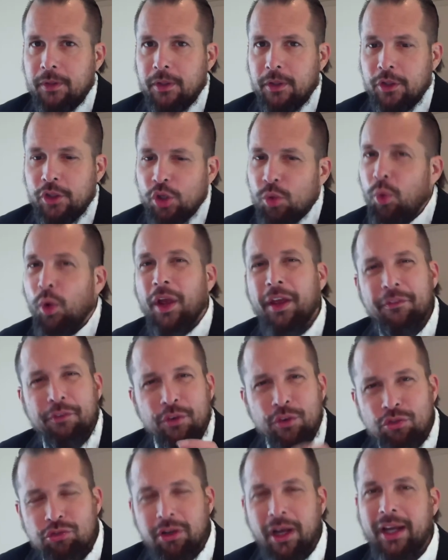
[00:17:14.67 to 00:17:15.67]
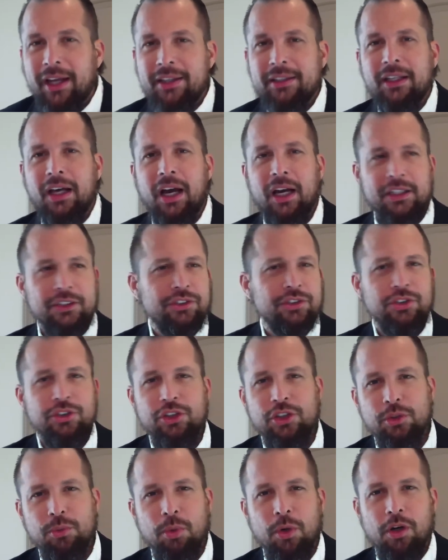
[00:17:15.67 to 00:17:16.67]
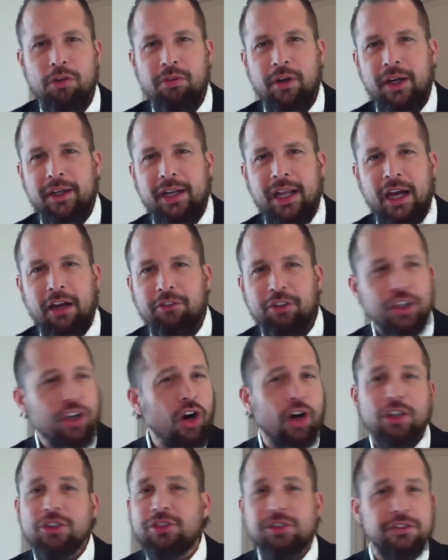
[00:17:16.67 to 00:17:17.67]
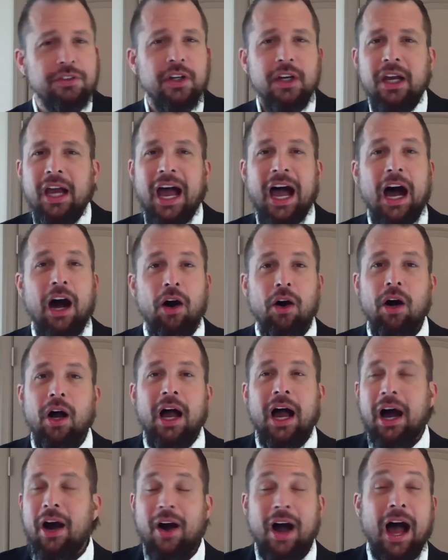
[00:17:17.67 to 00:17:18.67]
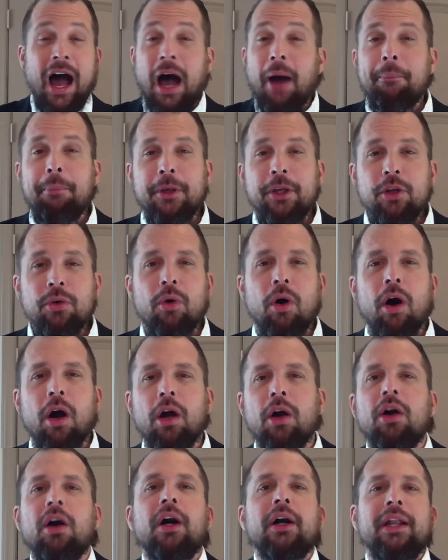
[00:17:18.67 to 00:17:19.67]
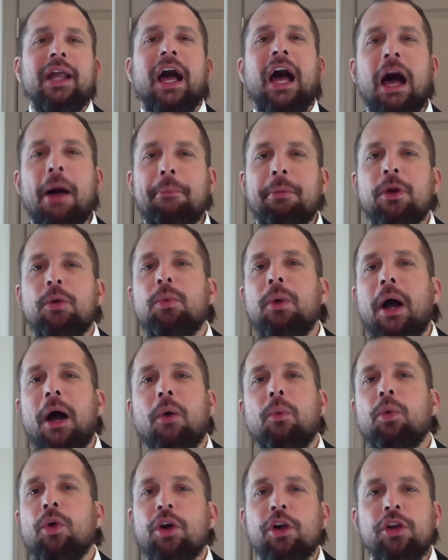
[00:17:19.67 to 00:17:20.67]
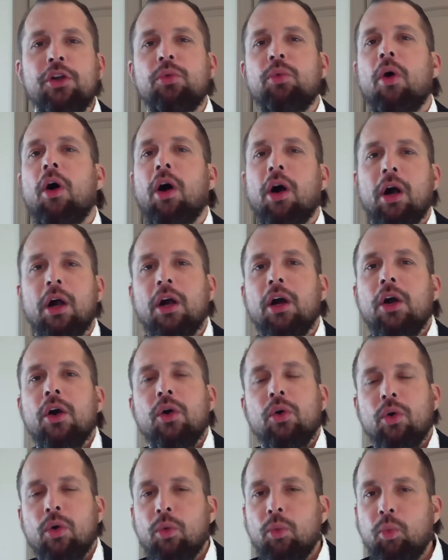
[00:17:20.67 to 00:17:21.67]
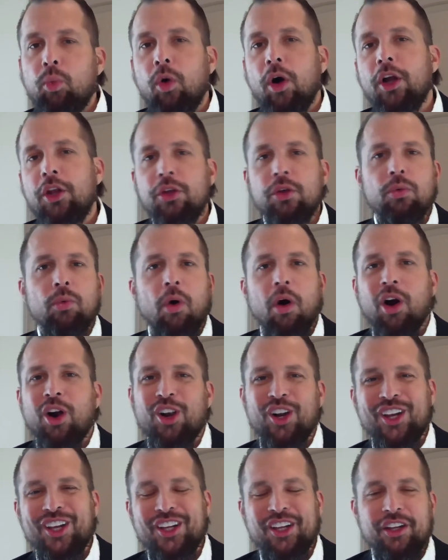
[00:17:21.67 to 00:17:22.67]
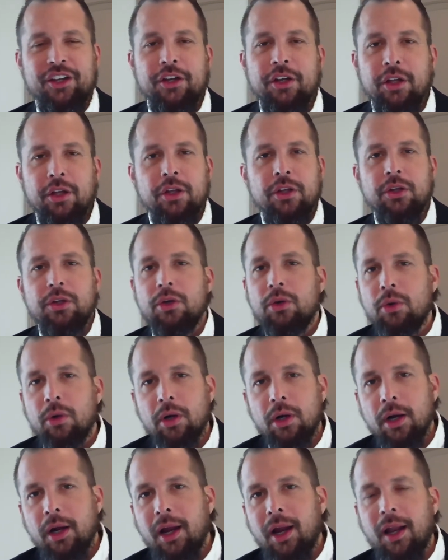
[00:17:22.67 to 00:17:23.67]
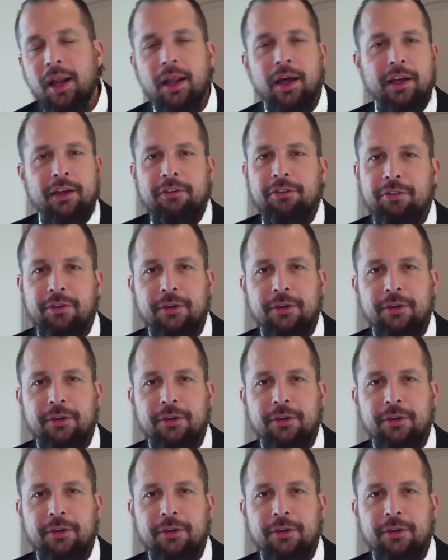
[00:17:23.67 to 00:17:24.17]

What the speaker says: you won't even recognize who you were right now, regardless of how happy you are or unhappy about where you are or what you are in your life.